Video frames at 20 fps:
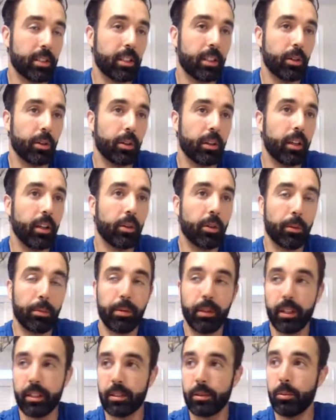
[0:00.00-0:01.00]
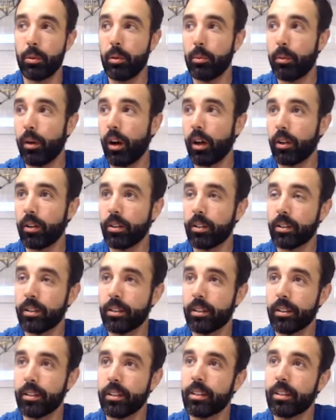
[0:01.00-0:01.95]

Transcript: an irreplaceable bottle,